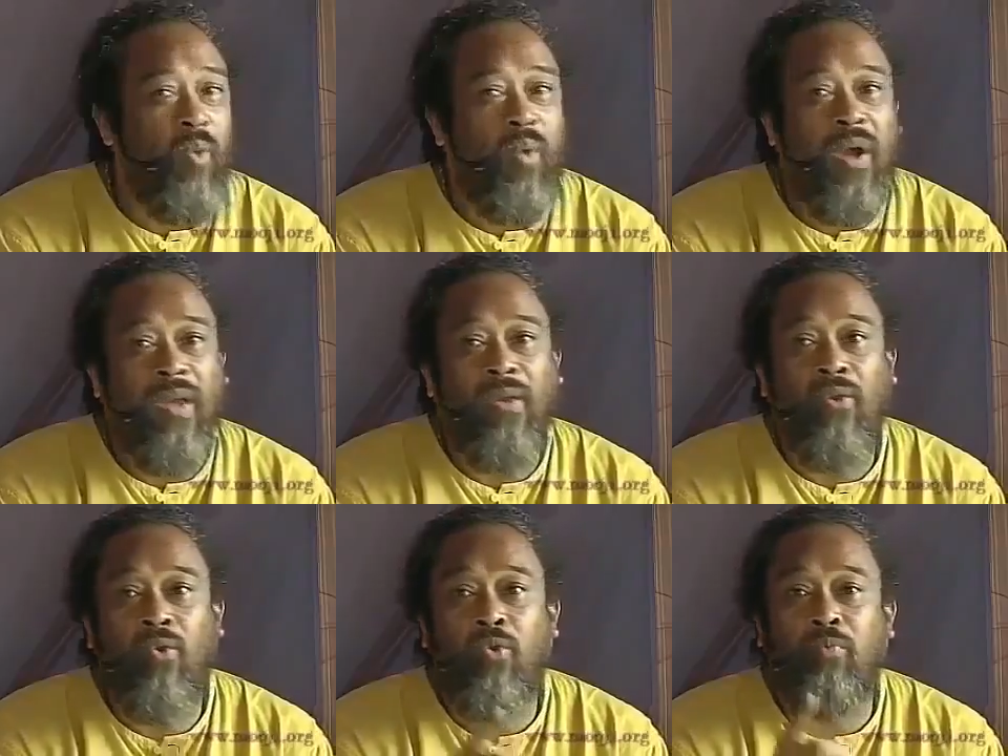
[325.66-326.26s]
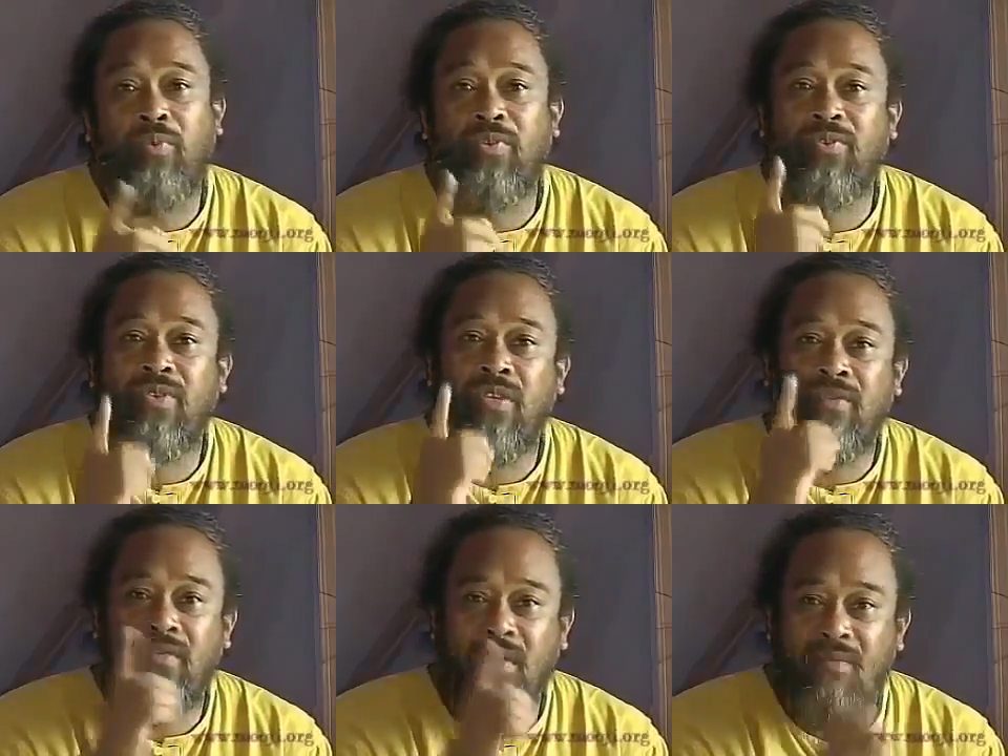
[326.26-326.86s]
The one who
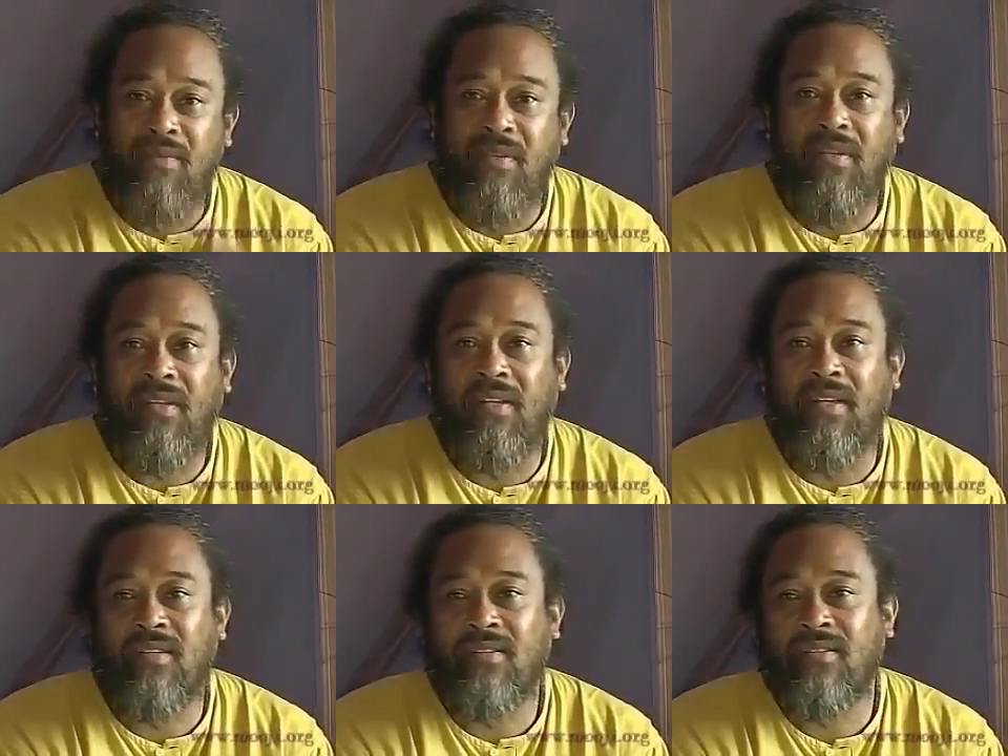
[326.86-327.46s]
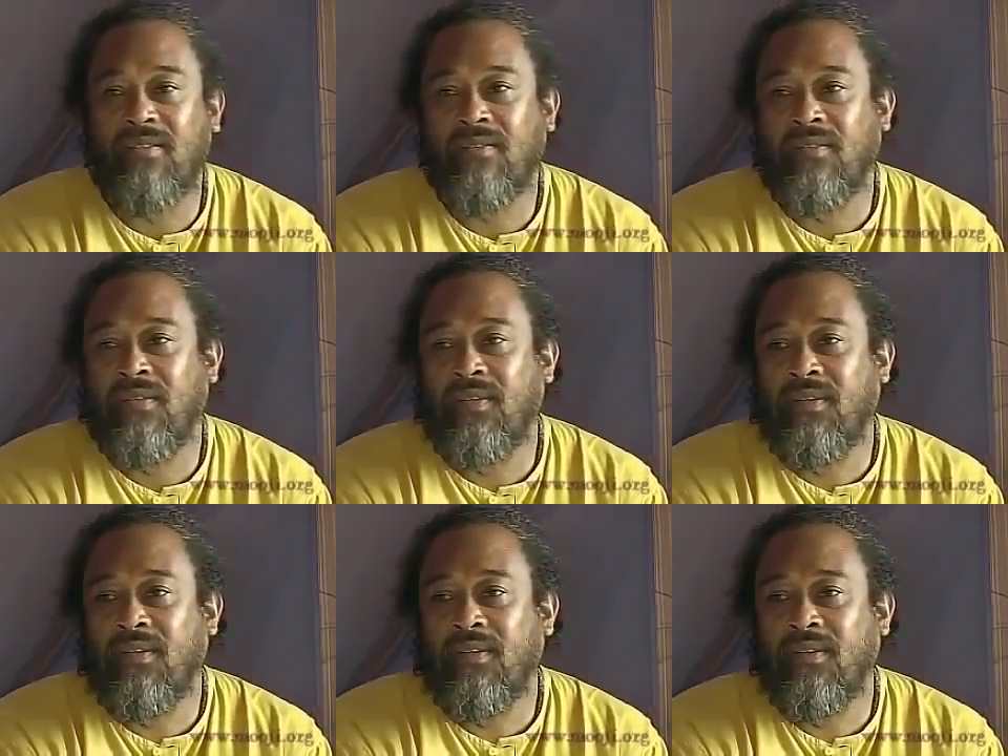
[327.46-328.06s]
perceives even illness
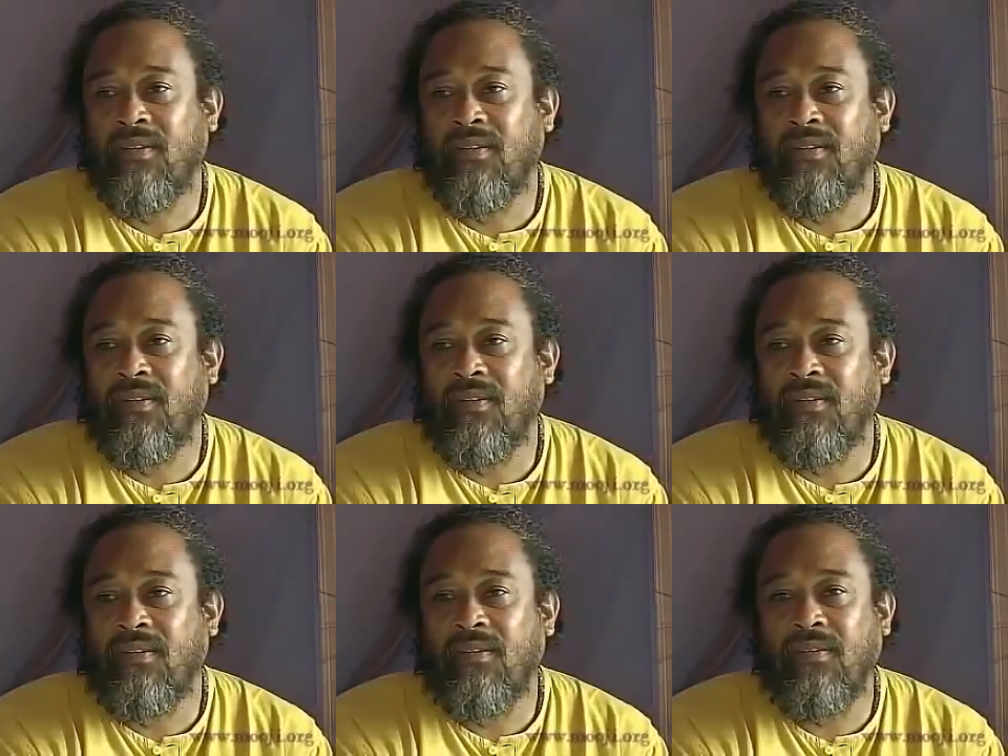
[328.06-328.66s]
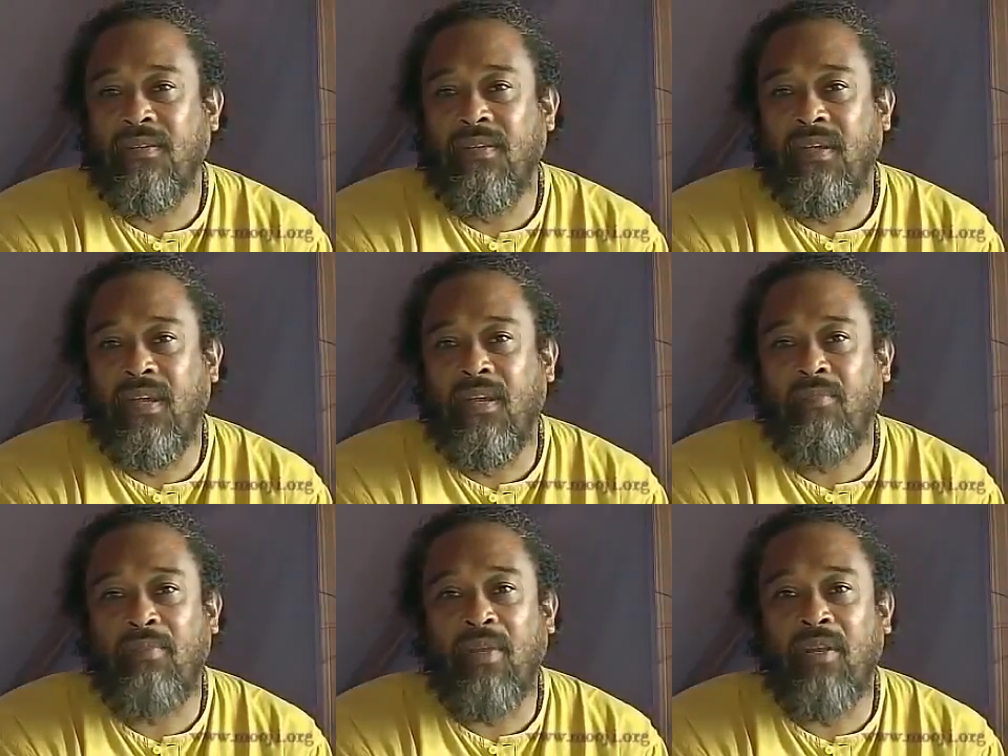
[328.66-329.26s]

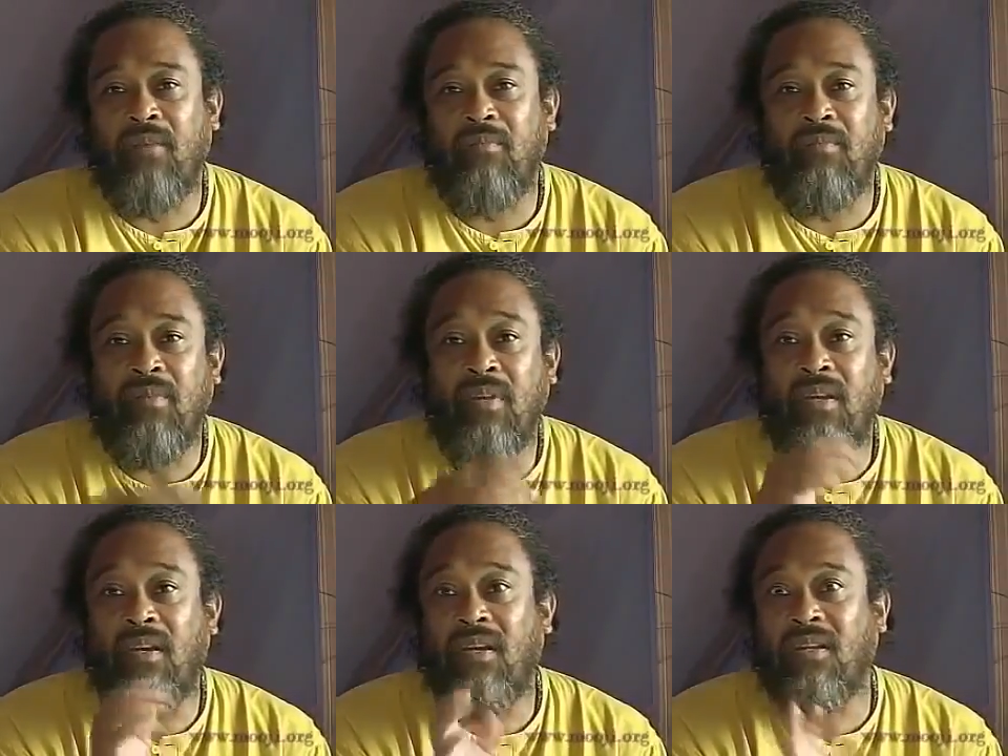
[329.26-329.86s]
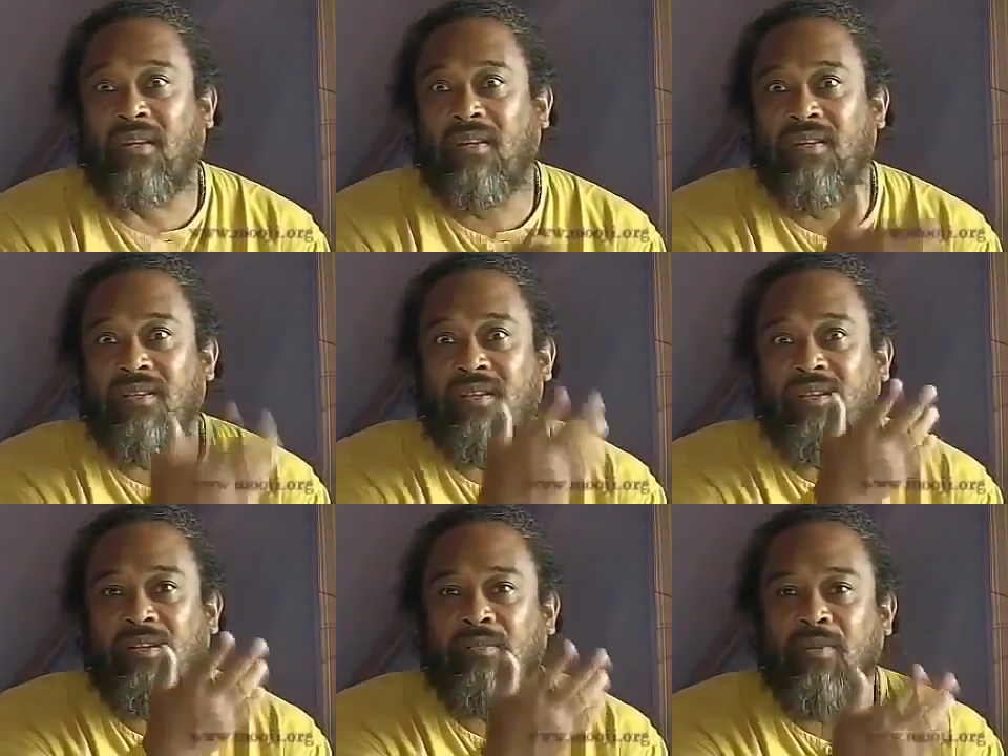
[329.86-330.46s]
and become
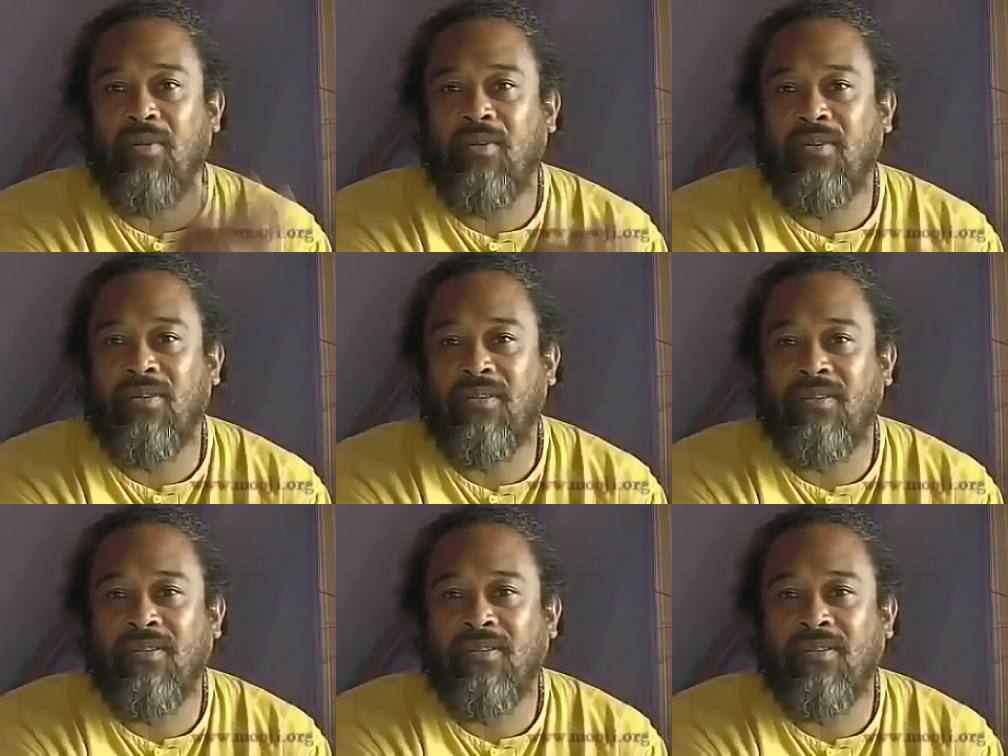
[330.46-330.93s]
unconcerned about